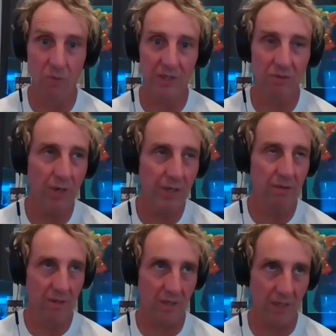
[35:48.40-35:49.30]
What what what are
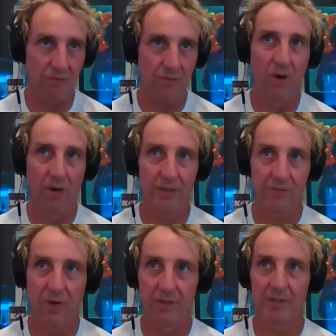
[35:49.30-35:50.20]
you looking for
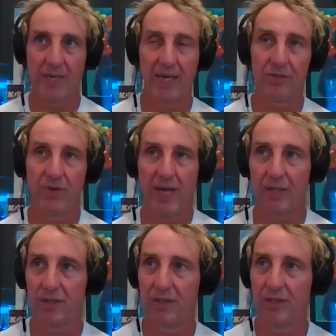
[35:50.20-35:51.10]
as far as
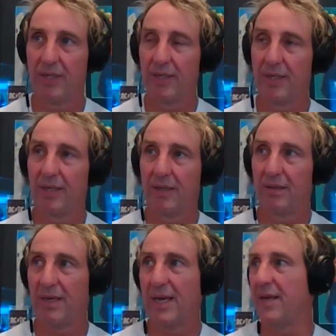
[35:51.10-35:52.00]
satisfaction? Do you need
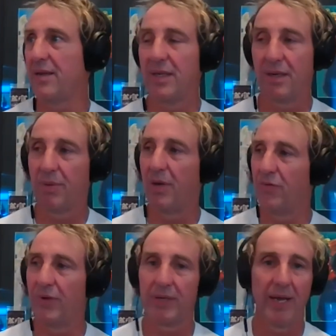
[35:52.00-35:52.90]
a hey, you did it
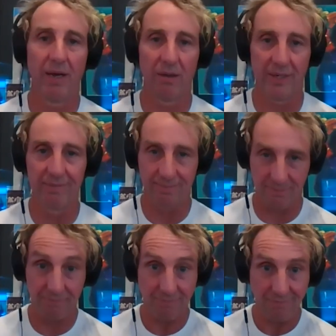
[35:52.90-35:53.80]
perfect, nailed it.
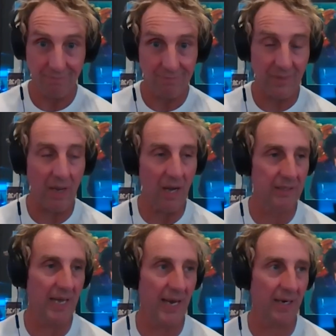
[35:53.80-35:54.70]

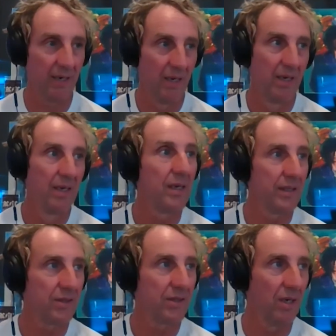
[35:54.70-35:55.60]
A tech
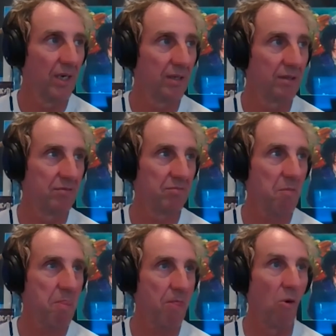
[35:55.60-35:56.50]
is good,
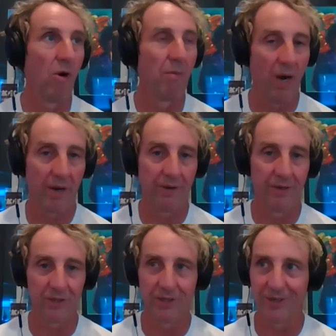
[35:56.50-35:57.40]
or a
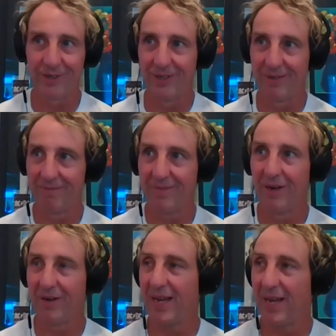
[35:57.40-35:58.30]
monitor engineer good.
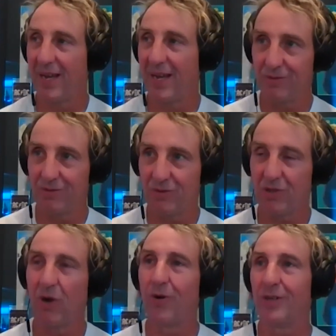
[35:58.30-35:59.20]
Okay, you
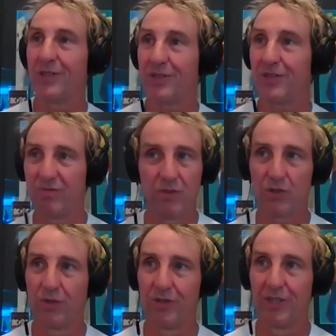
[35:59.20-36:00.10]
totally s-
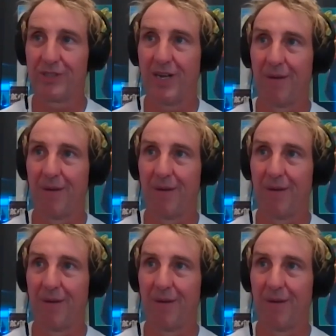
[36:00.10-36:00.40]
screwed this